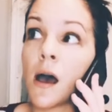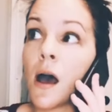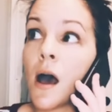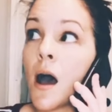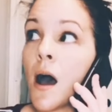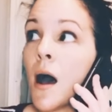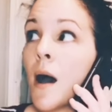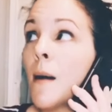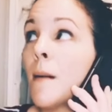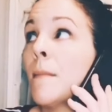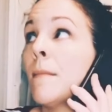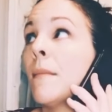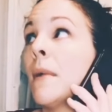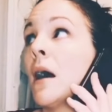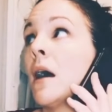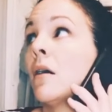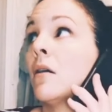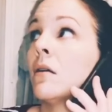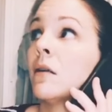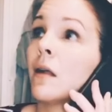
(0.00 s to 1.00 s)

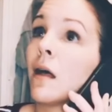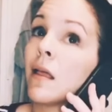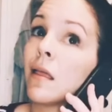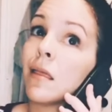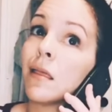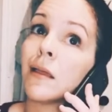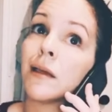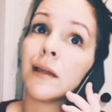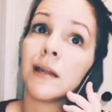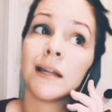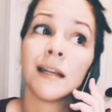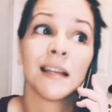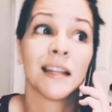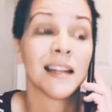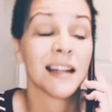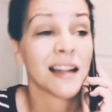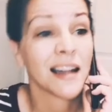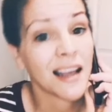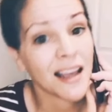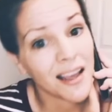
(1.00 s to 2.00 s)
about nothing
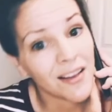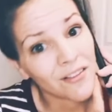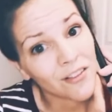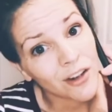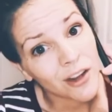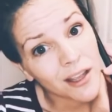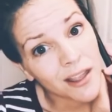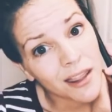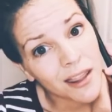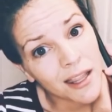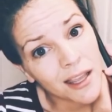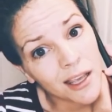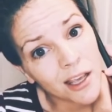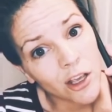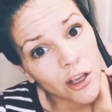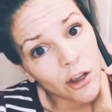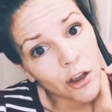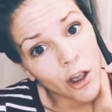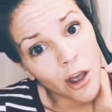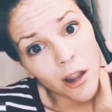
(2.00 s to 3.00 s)
and
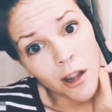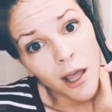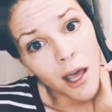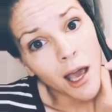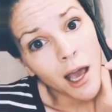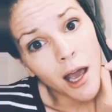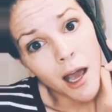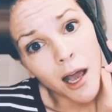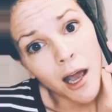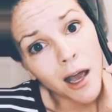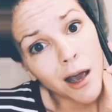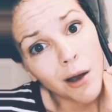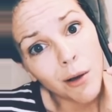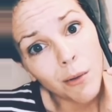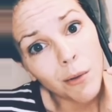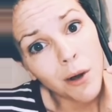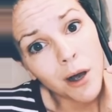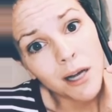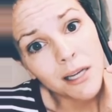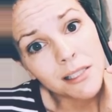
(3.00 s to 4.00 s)
everything all
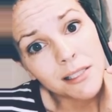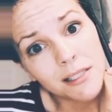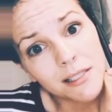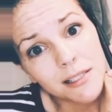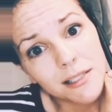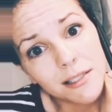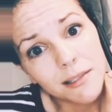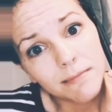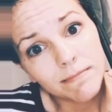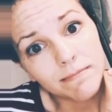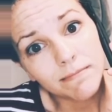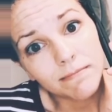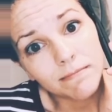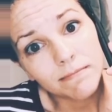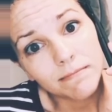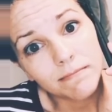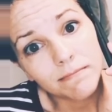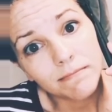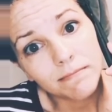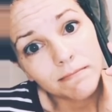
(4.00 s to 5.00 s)
at
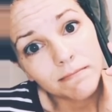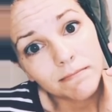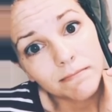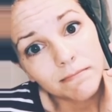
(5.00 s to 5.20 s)
once?